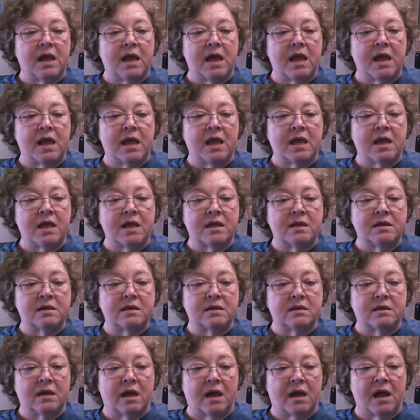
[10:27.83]
and
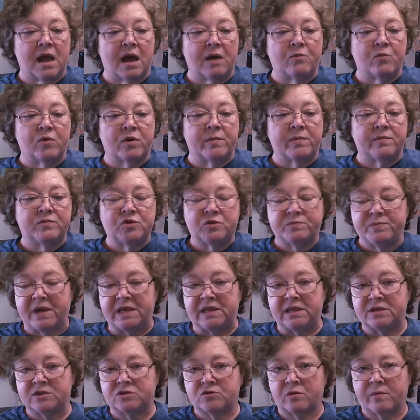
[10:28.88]
I want to make
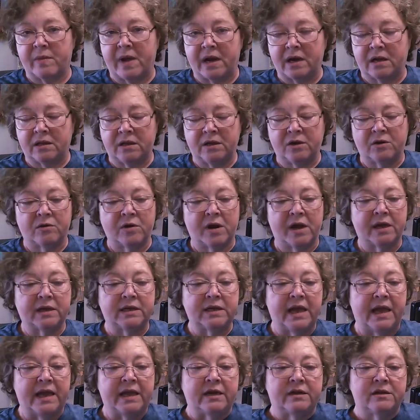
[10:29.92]
this grammatically
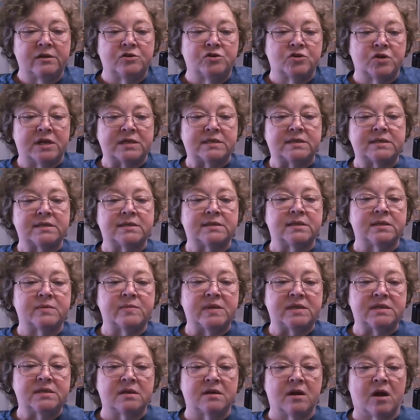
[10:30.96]
correct, and it addresses
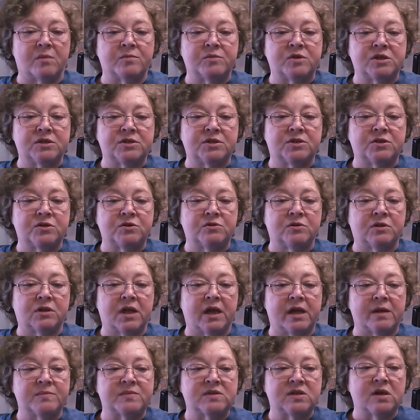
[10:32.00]
limits and objects to
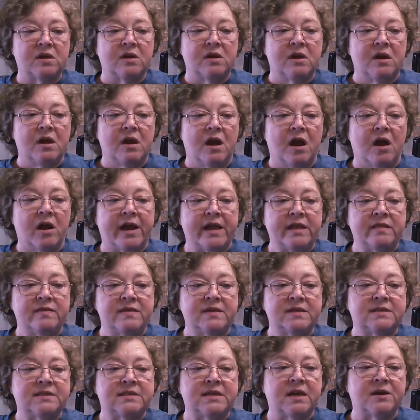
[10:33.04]
claims. Okay,
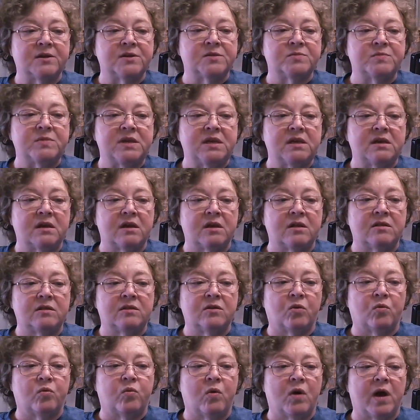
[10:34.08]
this tells me
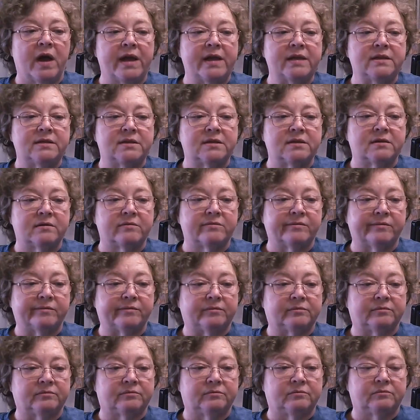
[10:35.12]
the what.
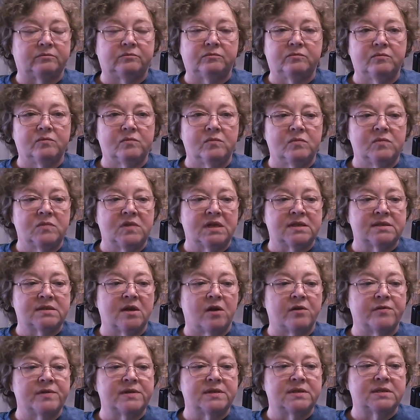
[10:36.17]
That's
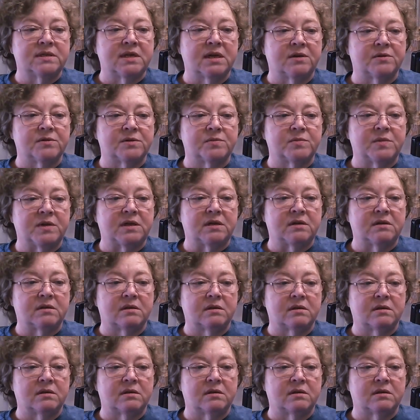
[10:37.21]
all this tells me.